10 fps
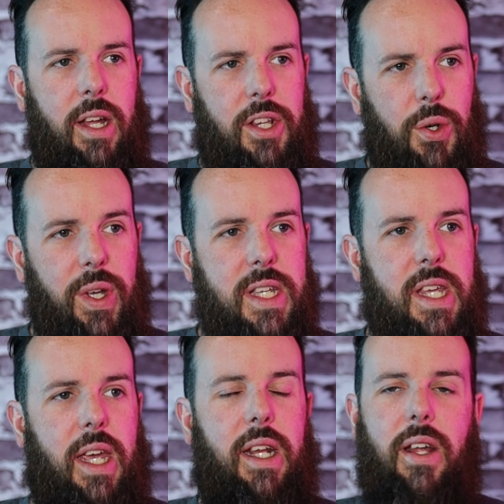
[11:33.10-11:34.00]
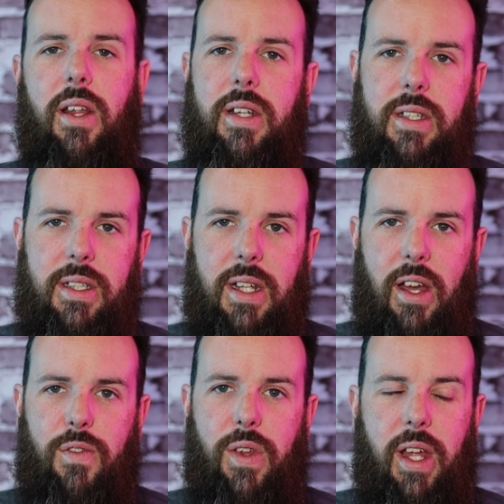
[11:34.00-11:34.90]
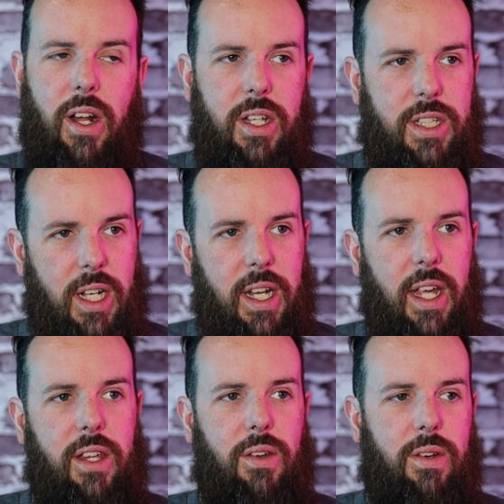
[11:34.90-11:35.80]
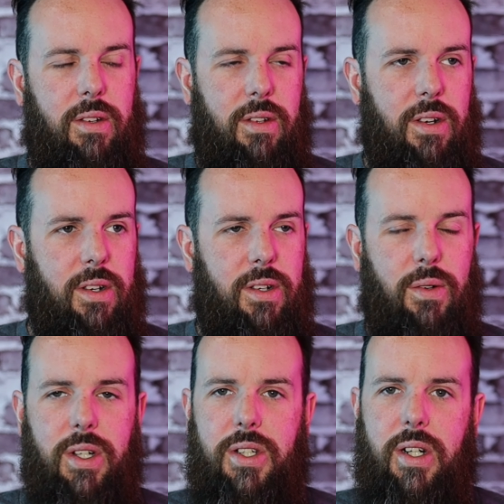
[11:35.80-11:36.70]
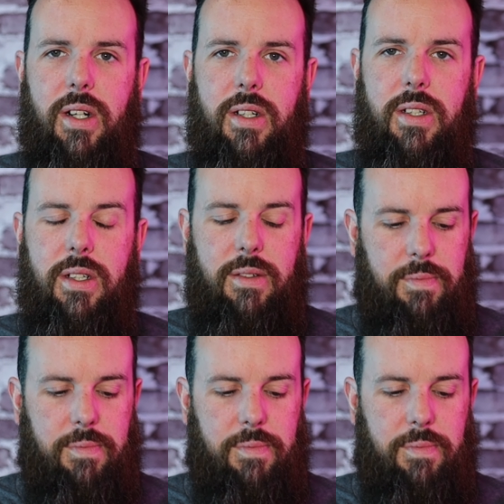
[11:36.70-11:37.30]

doing psychedelics and stuff, and then on Sunday you're going to church.